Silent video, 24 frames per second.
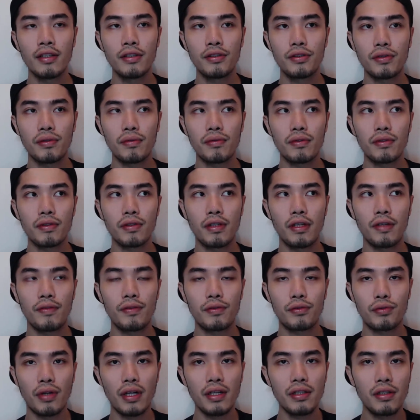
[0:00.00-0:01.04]
So if you
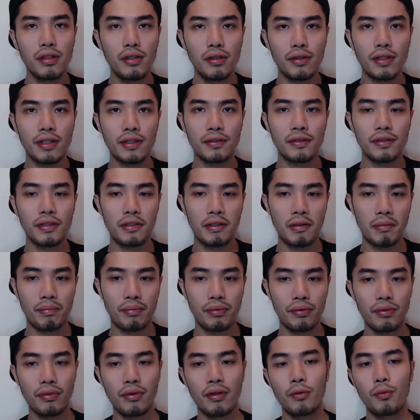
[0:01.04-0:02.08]
try to look at
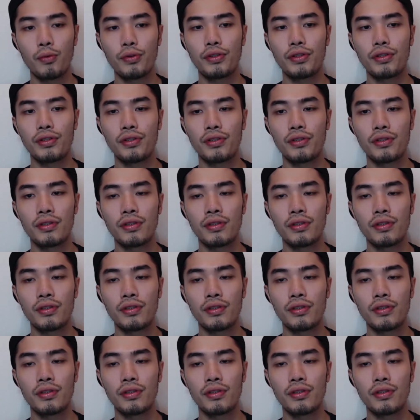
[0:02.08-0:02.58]
Singapore, which